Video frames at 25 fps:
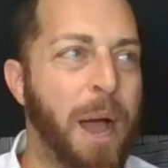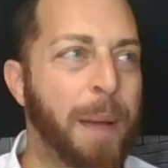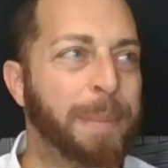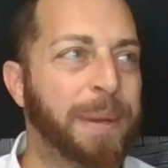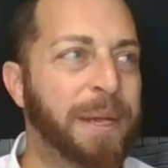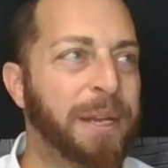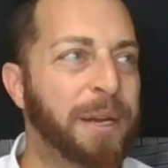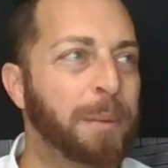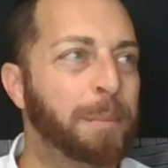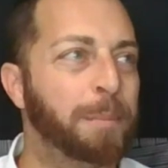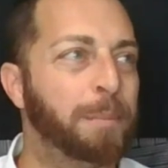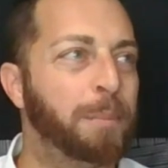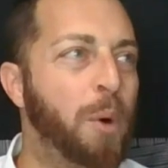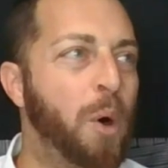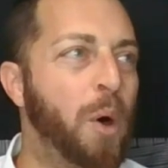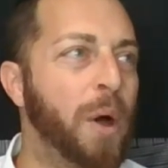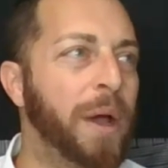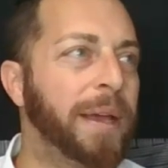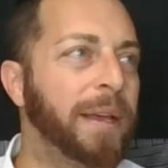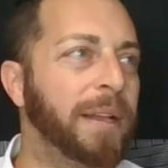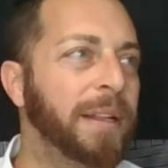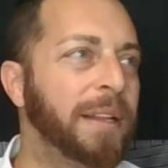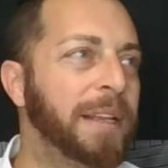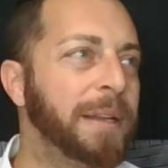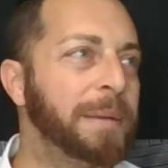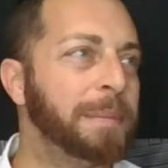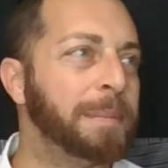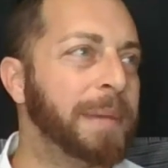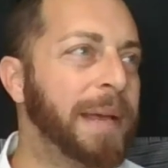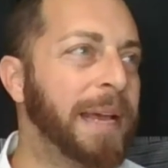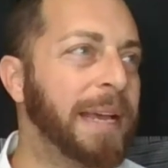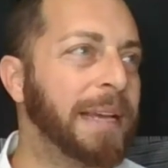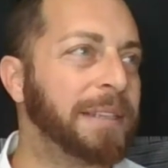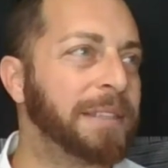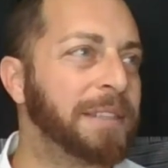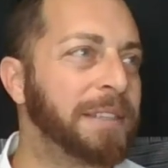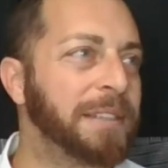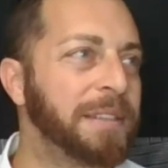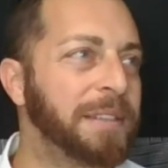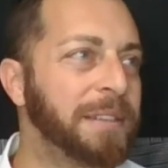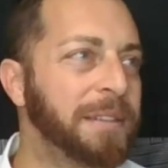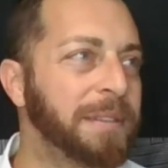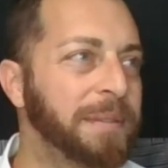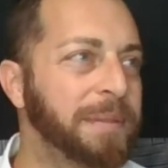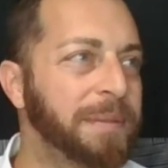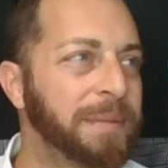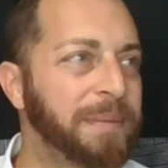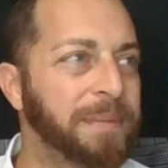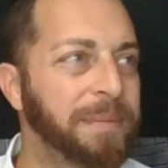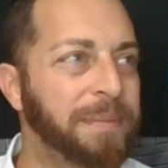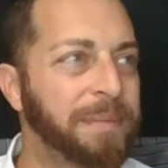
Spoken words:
popping a boil at best.